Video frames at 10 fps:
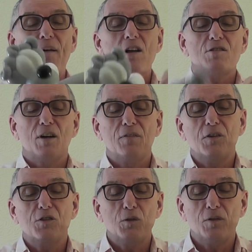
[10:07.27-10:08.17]
So if you
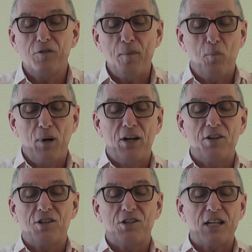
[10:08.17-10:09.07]
do the front one
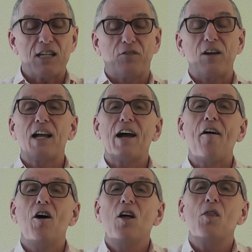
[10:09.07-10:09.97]
as a 6-finger,
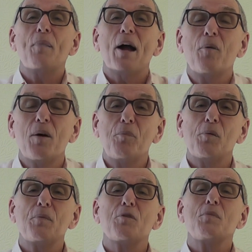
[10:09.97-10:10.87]
the back one
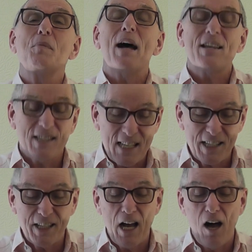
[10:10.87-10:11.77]
probably wants to be about a
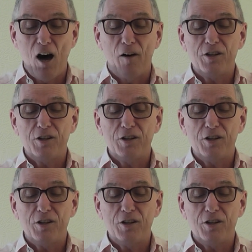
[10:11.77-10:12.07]
6.5.